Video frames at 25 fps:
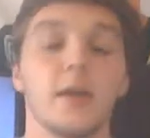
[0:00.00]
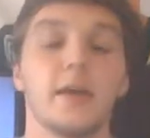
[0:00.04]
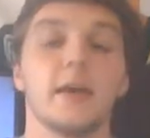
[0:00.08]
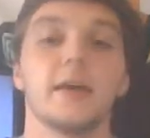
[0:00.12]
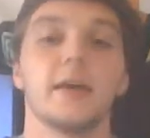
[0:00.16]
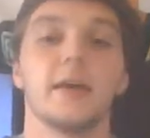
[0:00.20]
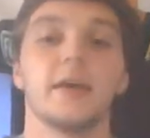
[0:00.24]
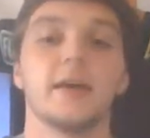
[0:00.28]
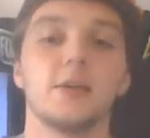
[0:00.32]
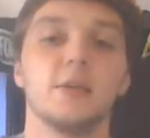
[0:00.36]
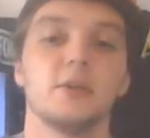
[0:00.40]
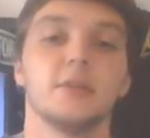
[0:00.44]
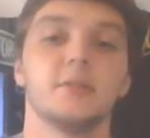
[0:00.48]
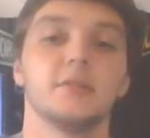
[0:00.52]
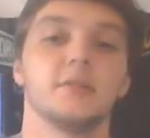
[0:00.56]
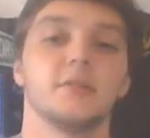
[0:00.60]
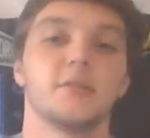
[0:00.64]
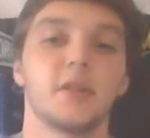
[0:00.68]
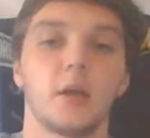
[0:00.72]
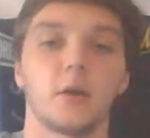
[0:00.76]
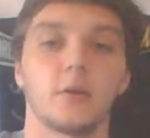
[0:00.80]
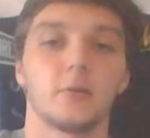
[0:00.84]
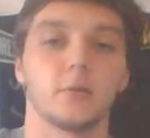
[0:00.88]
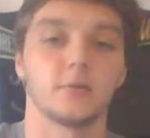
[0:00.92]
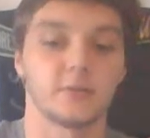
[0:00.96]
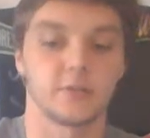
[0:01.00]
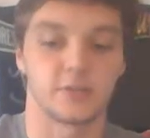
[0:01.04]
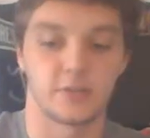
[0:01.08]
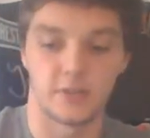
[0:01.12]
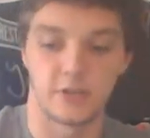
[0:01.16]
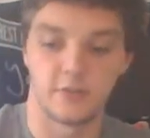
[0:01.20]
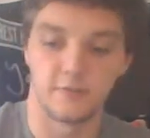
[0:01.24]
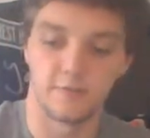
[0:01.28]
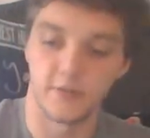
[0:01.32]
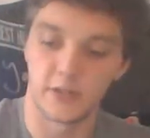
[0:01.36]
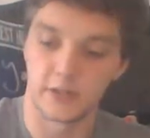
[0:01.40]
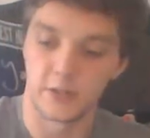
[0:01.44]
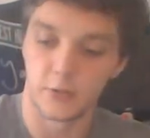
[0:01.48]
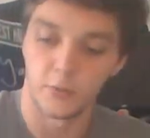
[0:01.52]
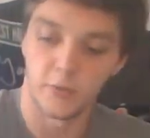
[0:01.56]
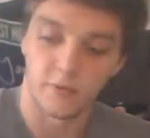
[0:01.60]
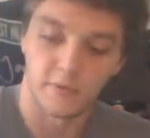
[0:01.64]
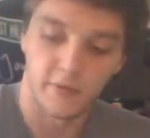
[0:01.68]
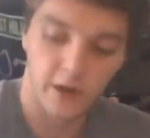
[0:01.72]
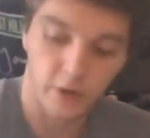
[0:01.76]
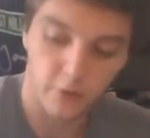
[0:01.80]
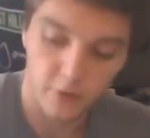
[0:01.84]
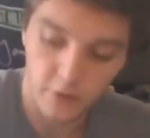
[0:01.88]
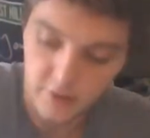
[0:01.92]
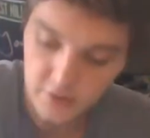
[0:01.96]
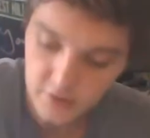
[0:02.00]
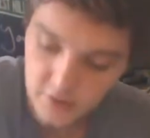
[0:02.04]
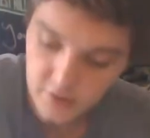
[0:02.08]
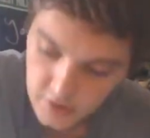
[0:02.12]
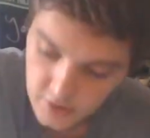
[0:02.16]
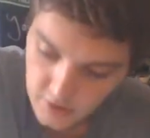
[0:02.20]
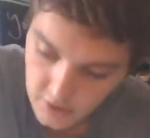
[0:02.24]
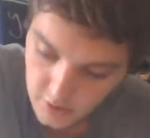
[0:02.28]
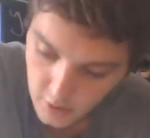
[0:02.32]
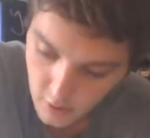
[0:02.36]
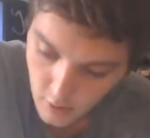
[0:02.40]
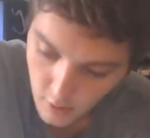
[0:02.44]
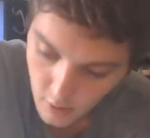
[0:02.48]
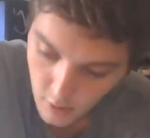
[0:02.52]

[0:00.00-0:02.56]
In cells infected with the virus.